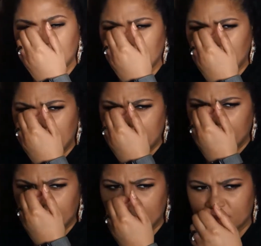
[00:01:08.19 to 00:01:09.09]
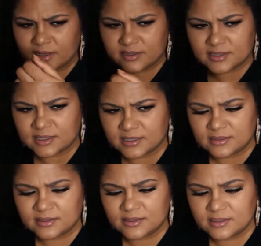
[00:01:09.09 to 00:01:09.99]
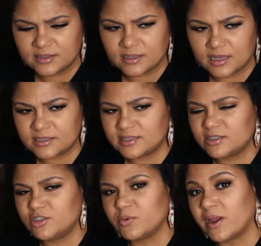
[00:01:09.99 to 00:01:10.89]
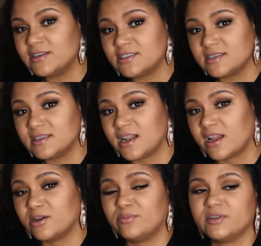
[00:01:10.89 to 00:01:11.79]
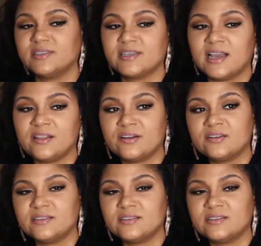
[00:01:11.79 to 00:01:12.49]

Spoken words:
Like, I know that there's a situation that I could put together